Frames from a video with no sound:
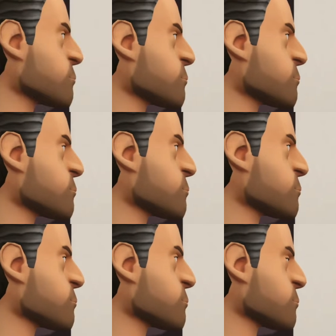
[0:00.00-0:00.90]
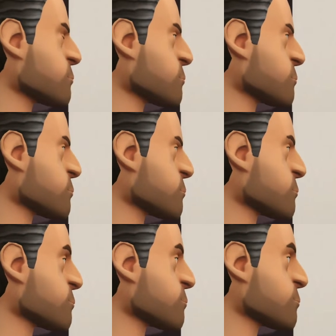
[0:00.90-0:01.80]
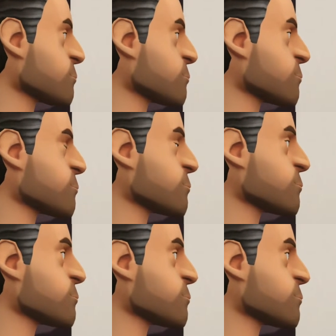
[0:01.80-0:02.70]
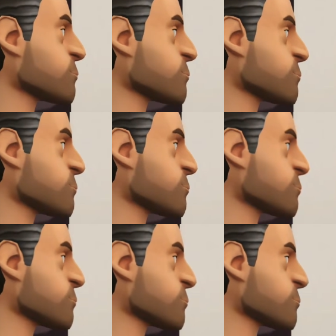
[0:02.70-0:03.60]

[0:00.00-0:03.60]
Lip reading: This person isn't speaking.